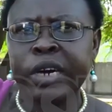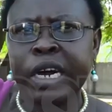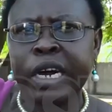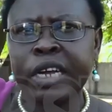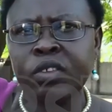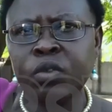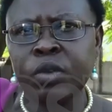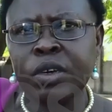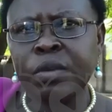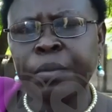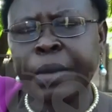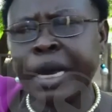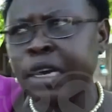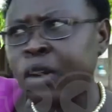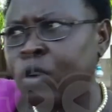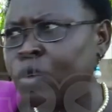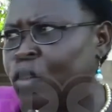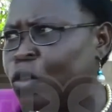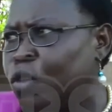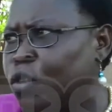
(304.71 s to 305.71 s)
graduate, but
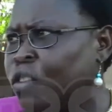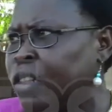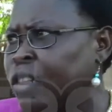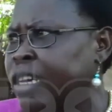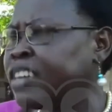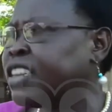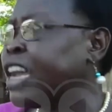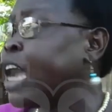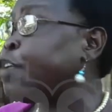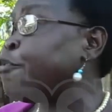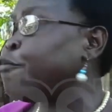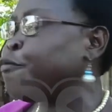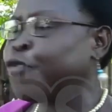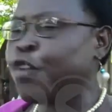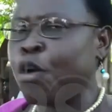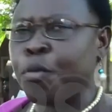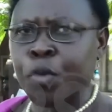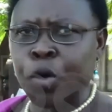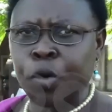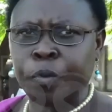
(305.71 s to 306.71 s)
those that are
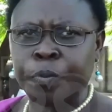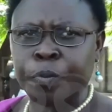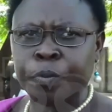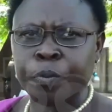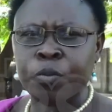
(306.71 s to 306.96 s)
informal.